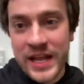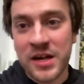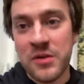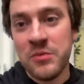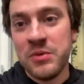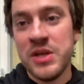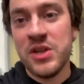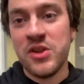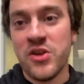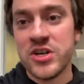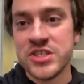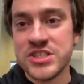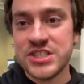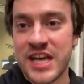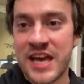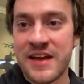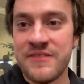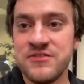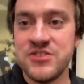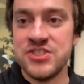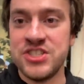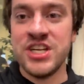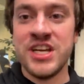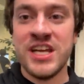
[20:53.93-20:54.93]
till we launch
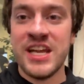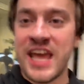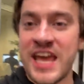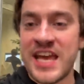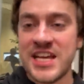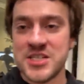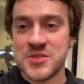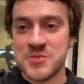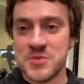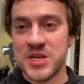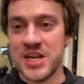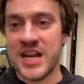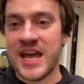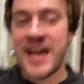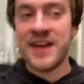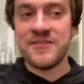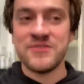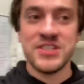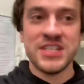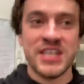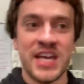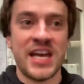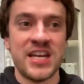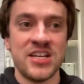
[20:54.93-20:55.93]
F, G, and H. We're going to have
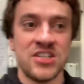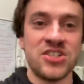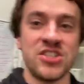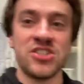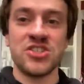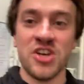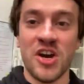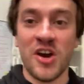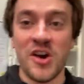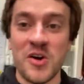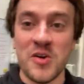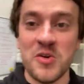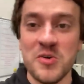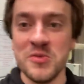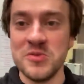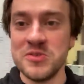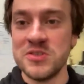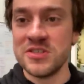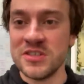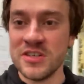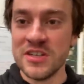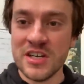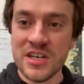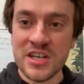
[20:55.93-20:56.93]
to get into
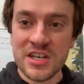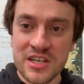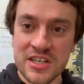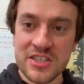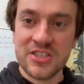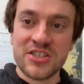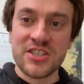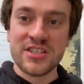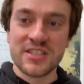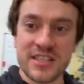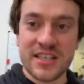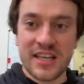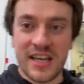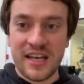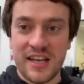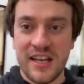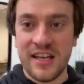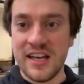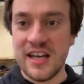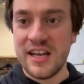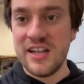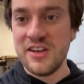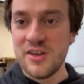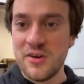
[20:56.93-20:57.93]
toes. Just
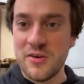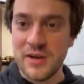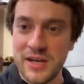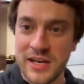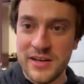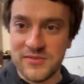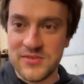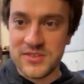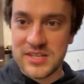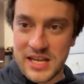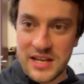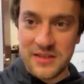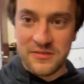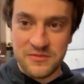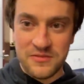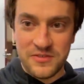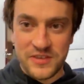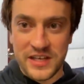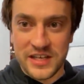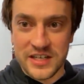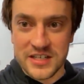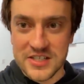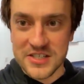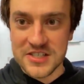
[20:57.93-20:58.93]
kidding. I know I have 10
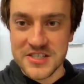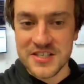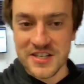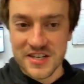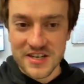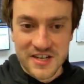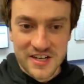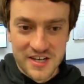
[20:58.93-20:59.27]
fingers.